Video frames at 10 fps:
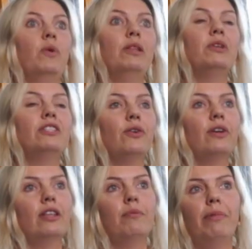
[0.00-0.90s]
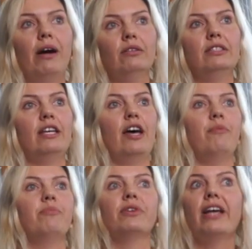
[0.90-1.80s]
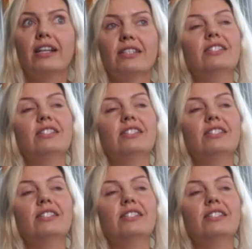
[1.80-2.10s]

When we're talking about the production